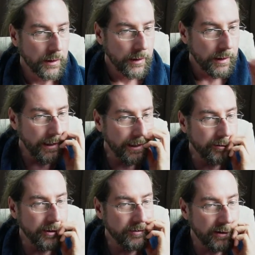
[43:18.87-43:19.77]
Hi
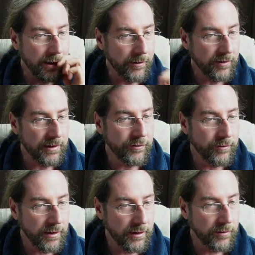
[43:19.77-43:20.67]
Chris, how is life
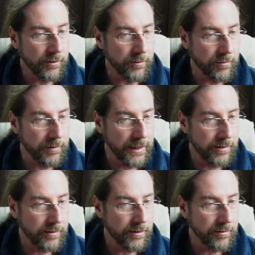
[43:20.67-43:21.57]
treating you?
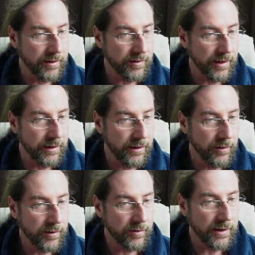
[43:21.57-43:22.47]
Great, Chris. ID
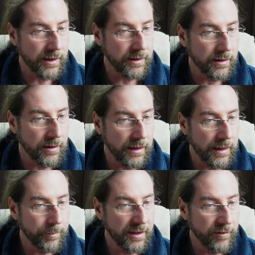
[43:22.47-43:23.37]
owners got an
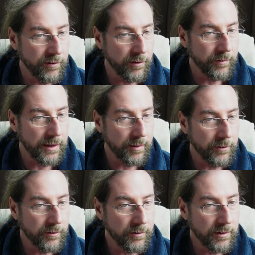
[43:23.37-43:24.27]
update for over-the-air
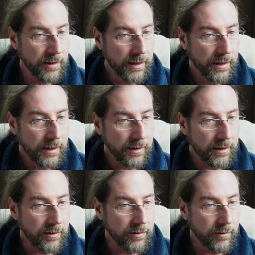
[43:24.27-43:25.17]
module
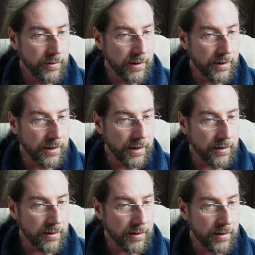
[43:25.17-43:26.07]
that you didn't
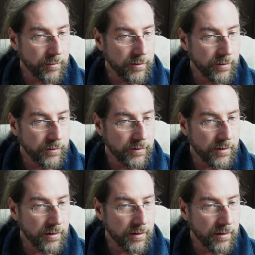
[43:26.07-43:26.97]
get. It improves
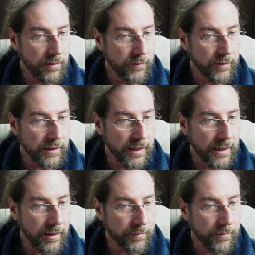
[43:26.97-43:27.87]
the
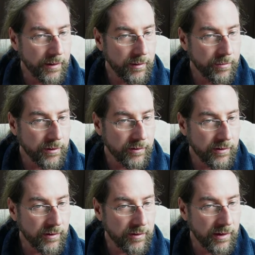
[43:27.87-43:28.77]
over-the-air uh,
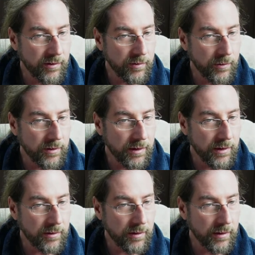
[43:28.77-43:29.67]
process. That's what they
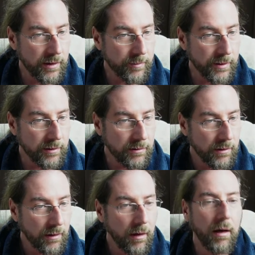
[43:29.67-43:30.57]
are talking about.
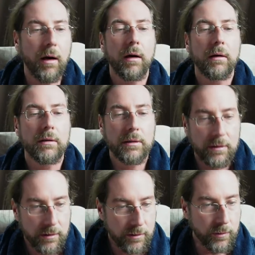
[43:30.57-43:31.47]
Huh,
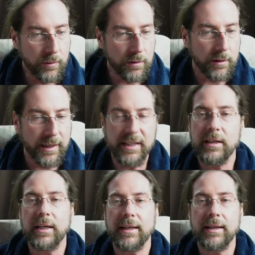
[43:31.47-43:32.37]
cool. I
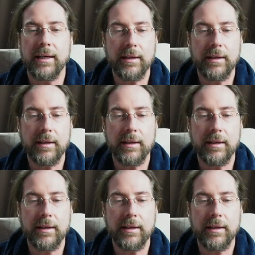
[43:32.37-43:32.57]
didn't get that.